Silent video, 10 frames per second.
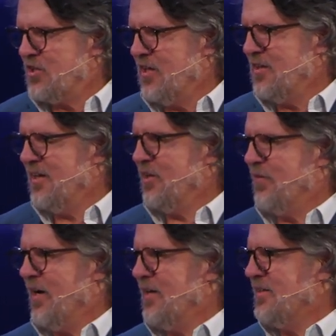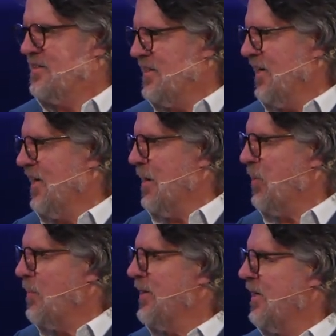And if I did, I
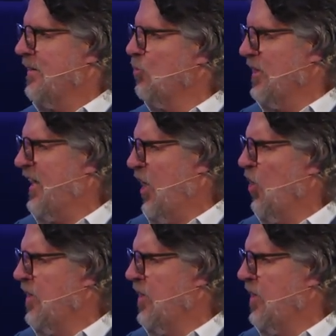probably didn't really care